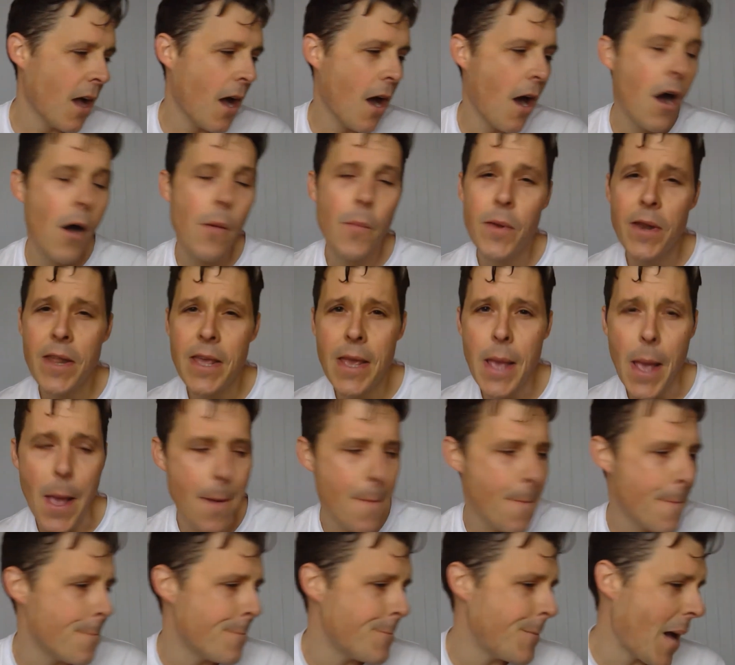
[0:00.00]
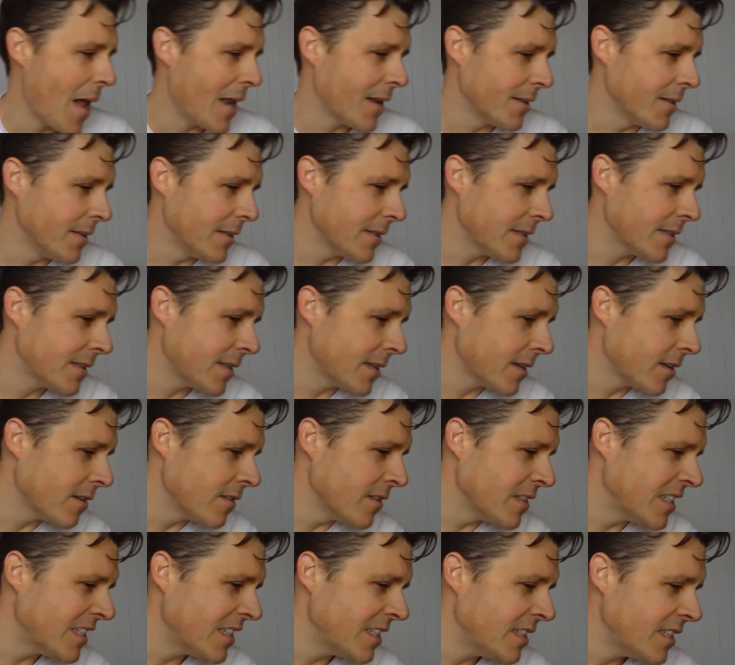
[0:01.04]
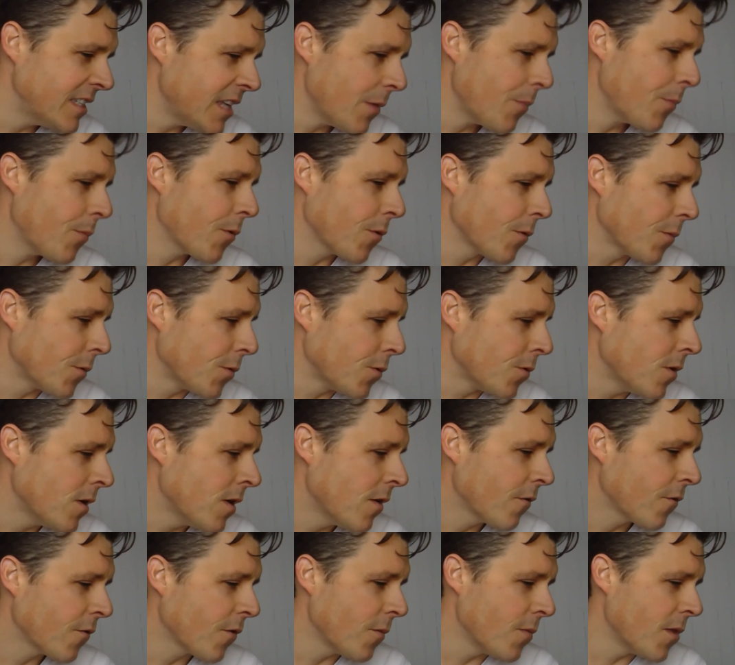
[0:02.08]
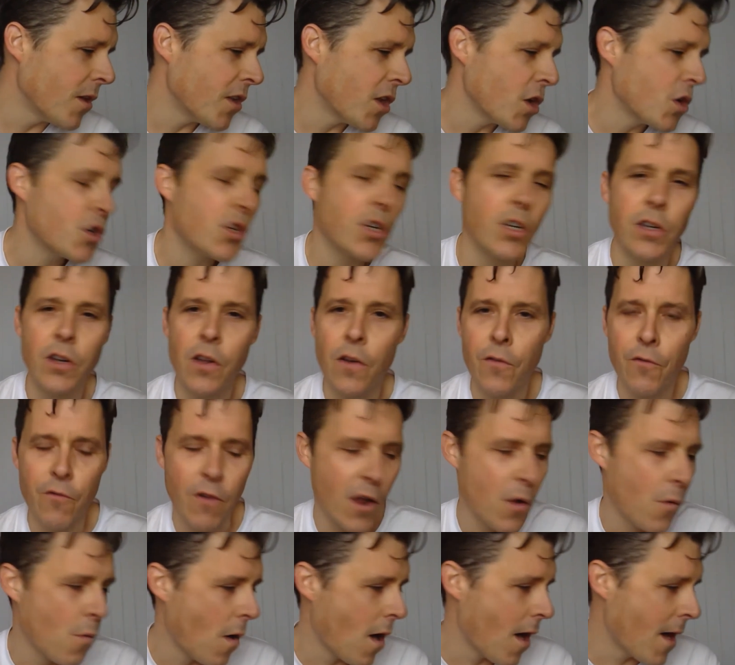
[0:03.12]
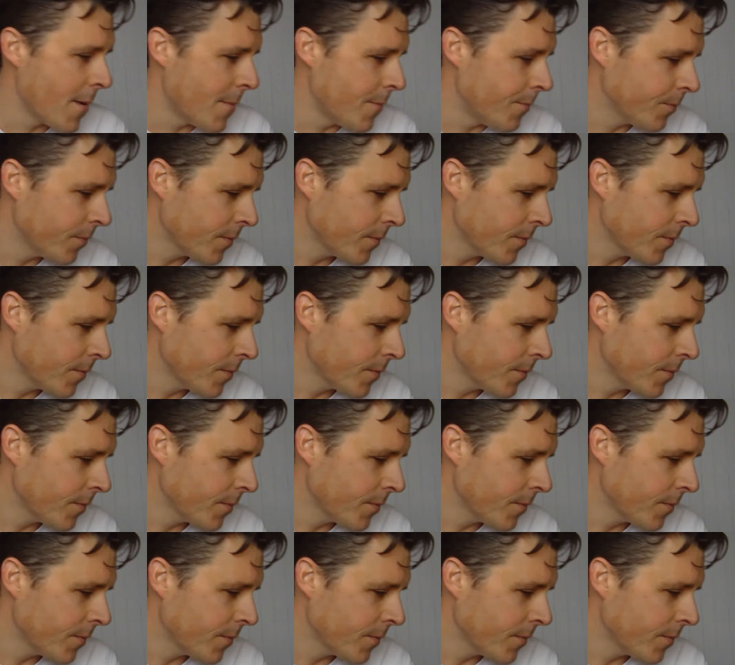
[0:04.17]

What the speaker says: harmony and balance that are inseparable from the notion of great wine.